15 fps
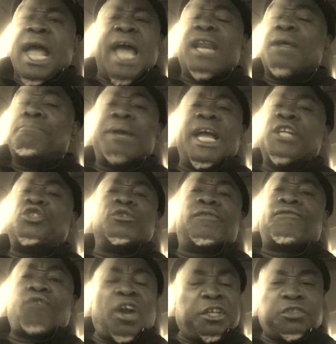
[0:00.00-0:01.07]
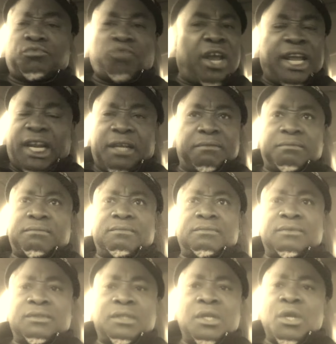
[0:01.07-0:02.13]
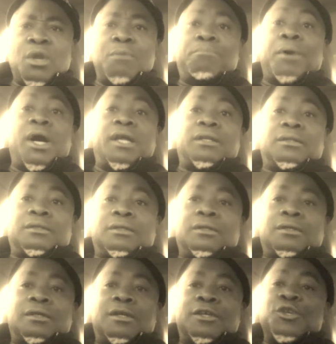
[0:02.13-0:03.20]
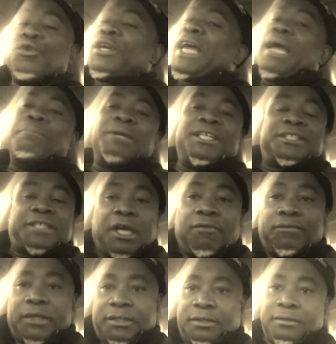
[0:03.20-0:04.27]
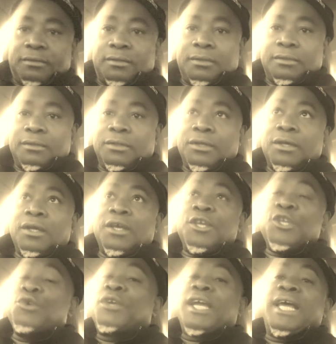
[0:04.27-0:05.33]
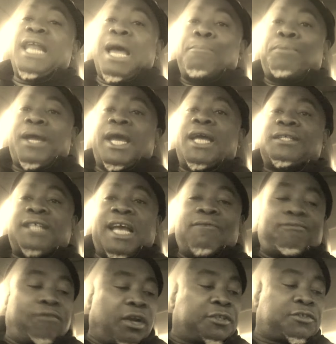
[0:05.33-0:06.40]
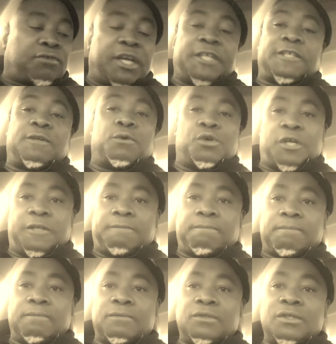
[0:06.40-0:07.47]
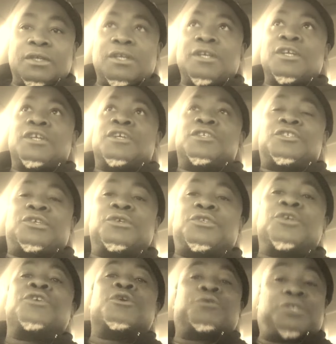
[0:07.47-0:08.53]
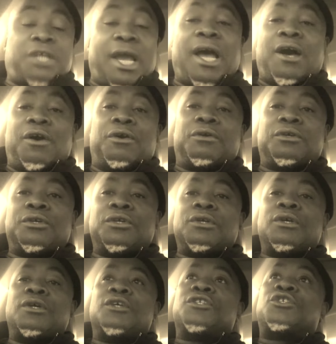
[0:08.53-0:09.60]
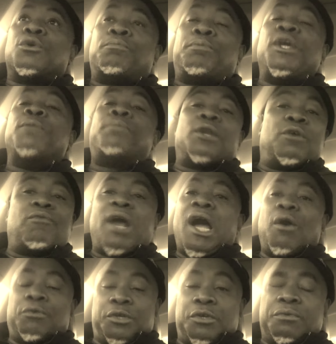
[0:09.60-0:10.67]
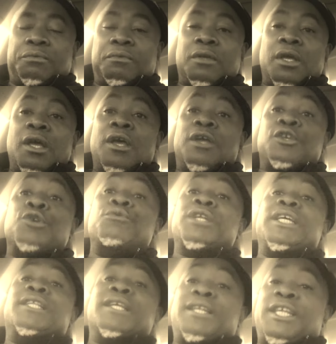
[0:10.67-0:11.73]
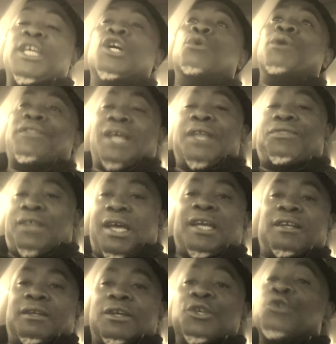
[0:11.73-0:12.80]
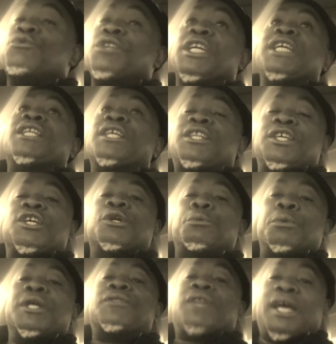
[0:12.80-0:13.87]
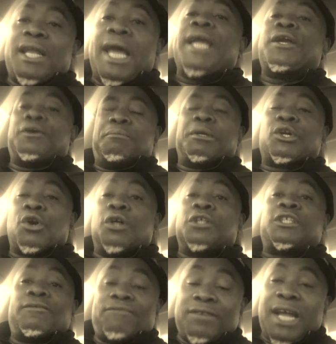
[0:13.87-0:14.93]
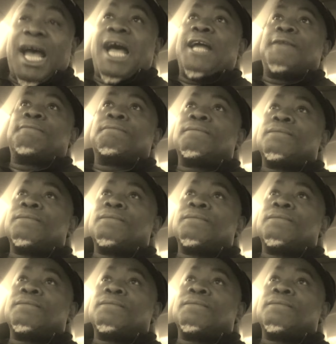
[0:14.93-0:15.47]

and it made you frustrated. But you can't be selfish. You cannot pass that frustration on to, to your child, to people around you. You need to deal with that thing. You need to deal with that anger because if not,